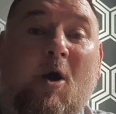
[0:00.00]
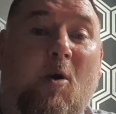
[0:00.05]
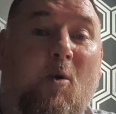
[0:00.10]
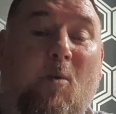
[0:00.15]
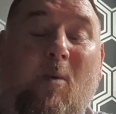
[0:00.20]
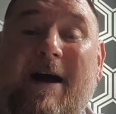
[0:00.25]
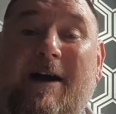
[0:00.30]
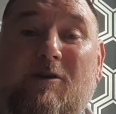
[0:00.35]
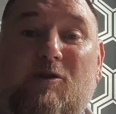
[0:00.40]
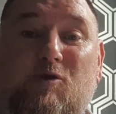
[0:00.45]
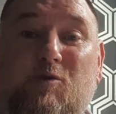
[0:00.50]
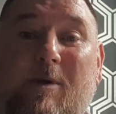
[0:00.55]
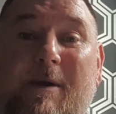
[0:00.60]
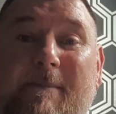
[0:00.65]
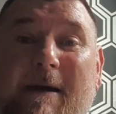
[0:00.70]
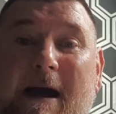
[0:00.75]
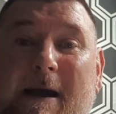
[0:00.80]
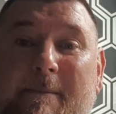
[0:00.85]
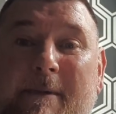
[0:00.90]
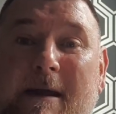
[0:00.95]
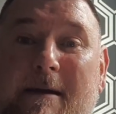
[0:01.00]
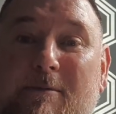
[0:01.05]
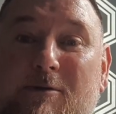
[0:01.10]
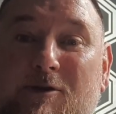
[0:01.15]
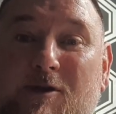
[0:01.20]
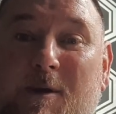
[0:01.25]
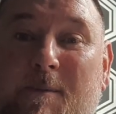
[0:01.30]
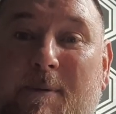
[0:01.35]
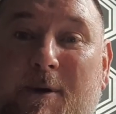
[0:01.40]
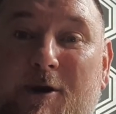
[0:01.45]
Whilst we might be able
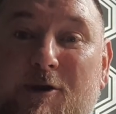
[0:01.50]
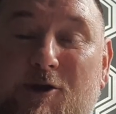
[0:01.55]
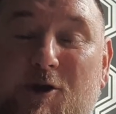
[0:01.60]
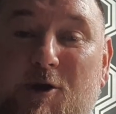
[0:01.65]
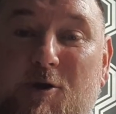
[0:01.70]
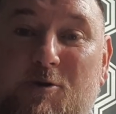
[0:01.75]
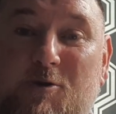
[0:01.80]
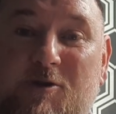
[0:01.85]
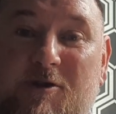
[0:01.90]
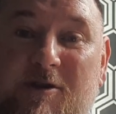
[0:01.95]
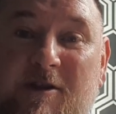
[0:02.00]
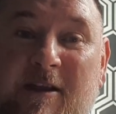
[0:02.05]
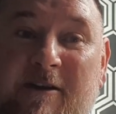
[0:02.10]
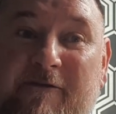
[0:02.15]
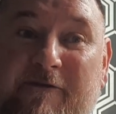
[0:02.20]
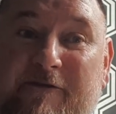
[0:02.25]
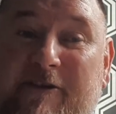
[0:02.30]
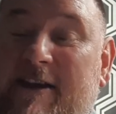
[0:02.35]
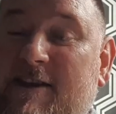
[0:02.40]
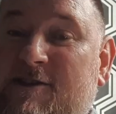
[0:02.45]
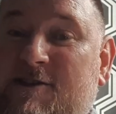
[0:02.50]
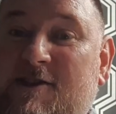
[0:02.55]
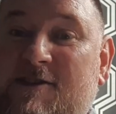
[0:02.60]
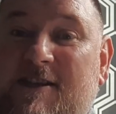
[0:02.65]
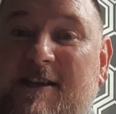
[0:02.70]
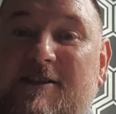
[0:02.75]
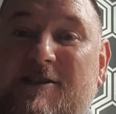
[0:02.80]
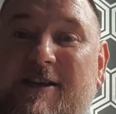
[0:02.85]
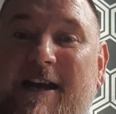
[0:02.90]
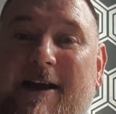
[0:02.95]
to produce the fixtures
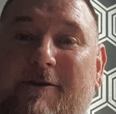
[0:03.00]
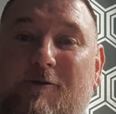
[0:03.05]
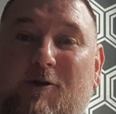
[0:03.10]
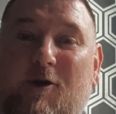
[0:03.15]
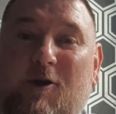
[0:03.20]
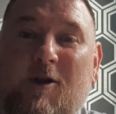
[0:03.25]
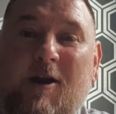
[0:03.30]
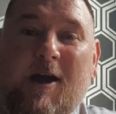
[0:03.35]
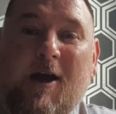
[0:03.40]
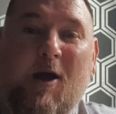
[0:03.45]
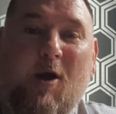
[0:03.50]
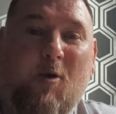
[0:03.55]
in general,